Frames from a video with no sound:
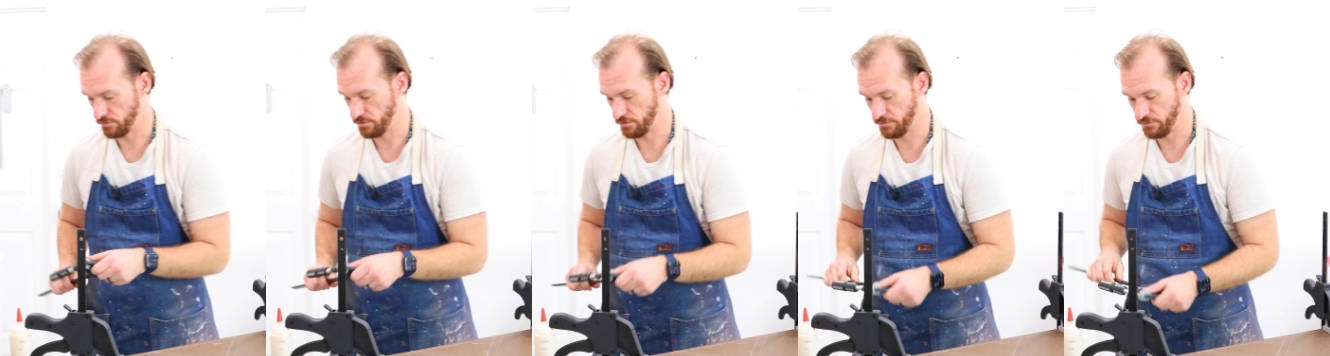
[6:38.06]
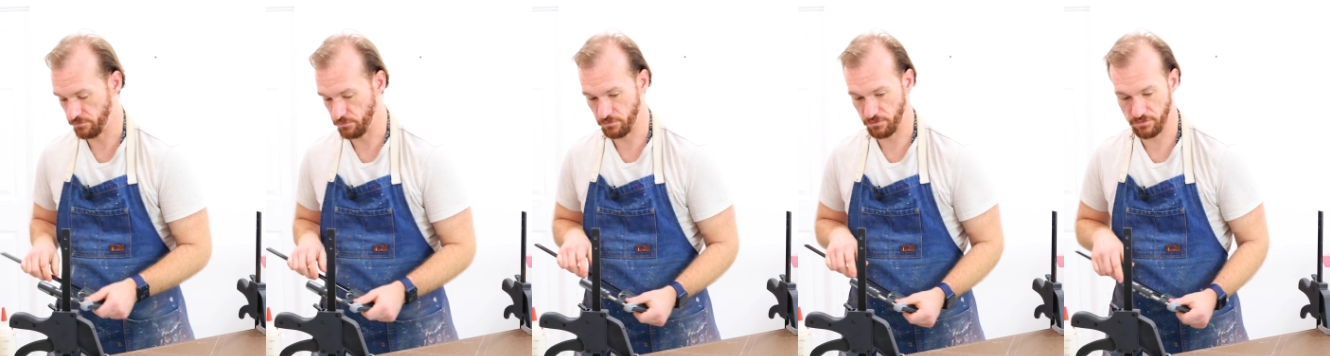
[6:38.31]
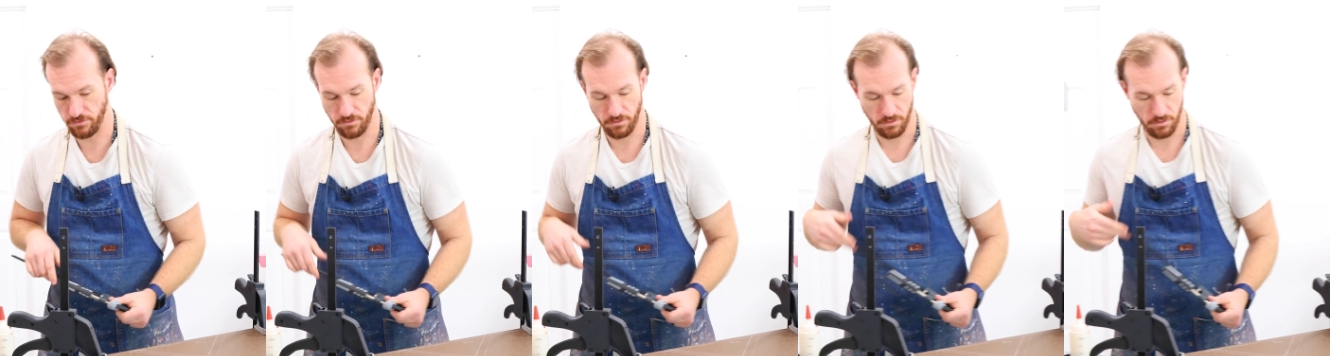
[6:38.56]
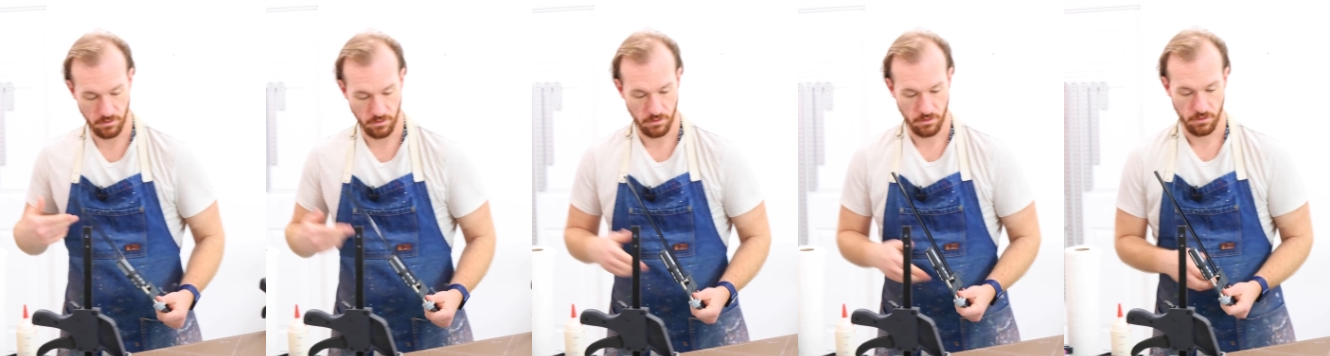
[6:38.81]
This one's
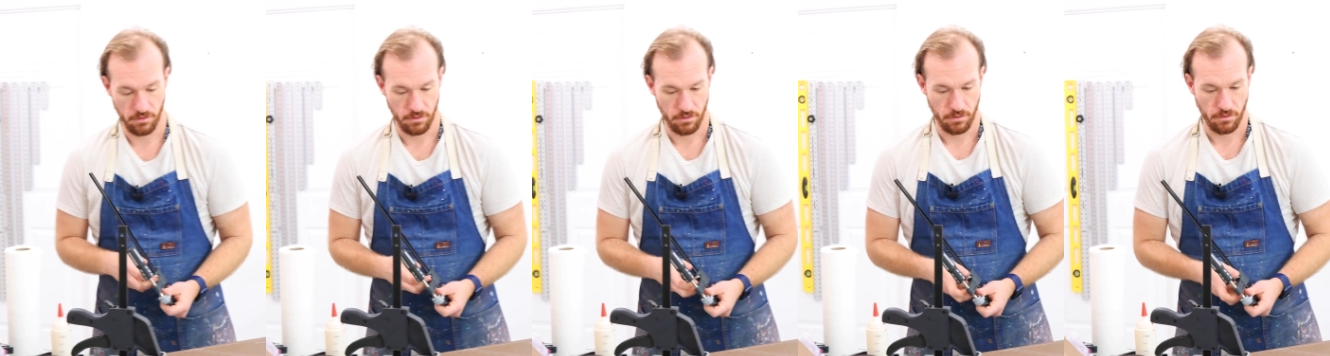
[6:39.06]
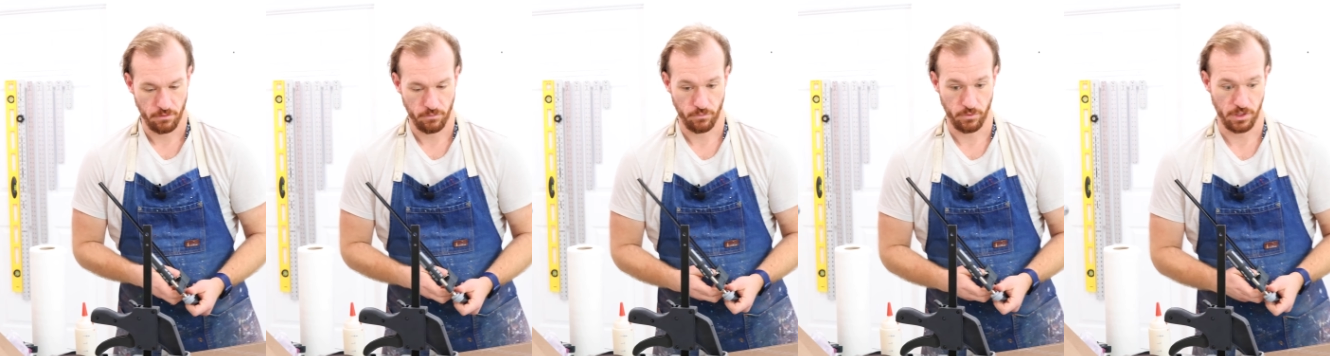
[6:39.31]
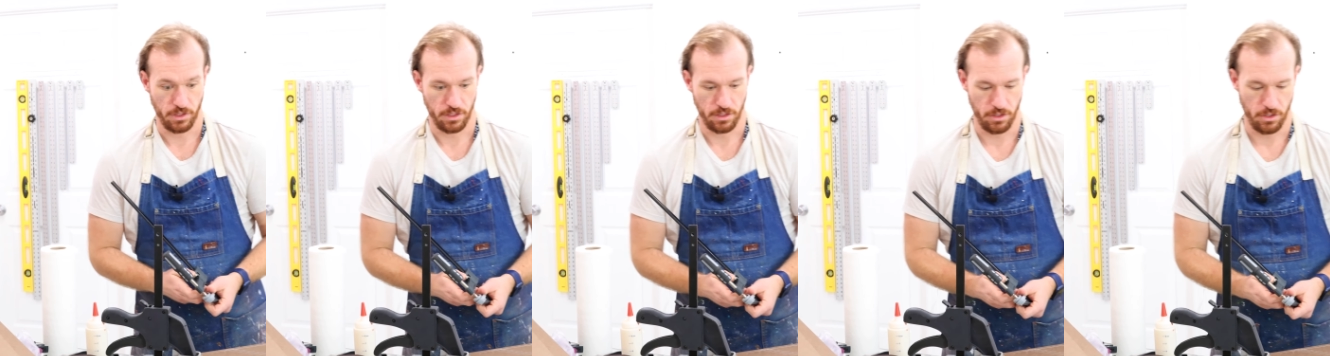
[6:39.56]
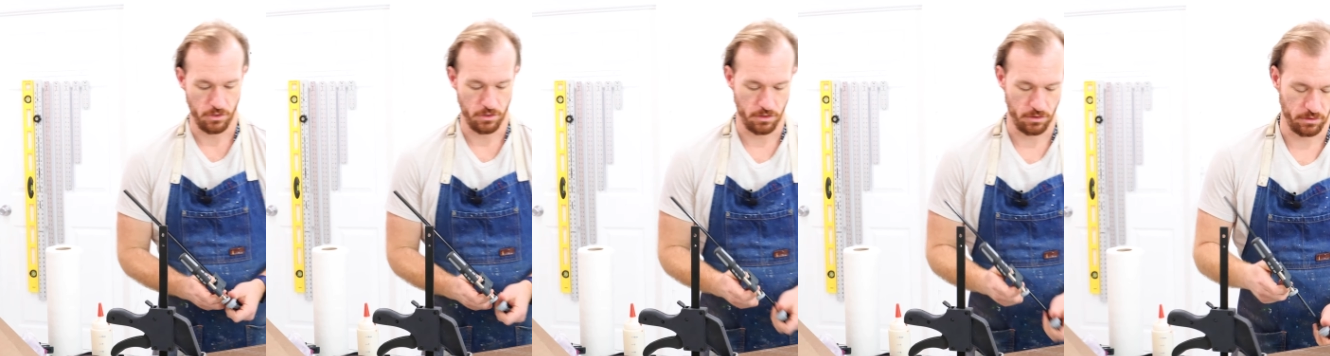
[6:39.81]
really
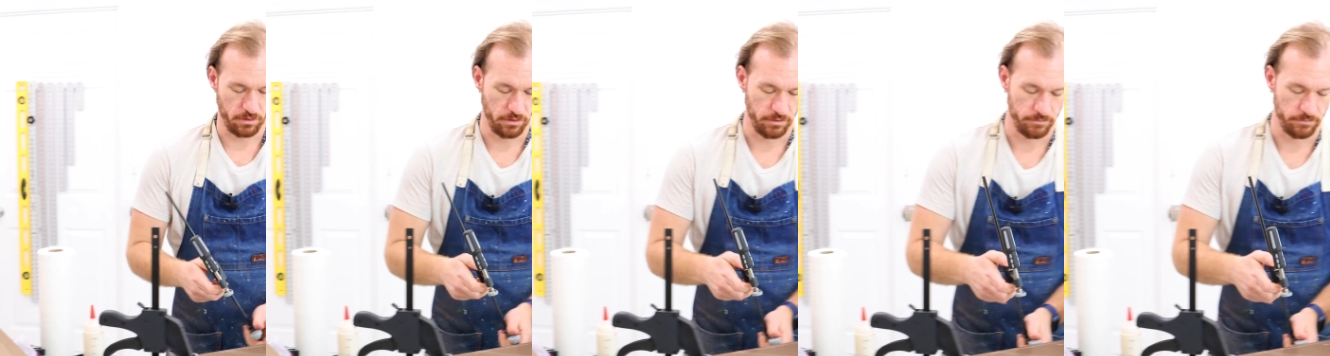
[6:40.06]
long.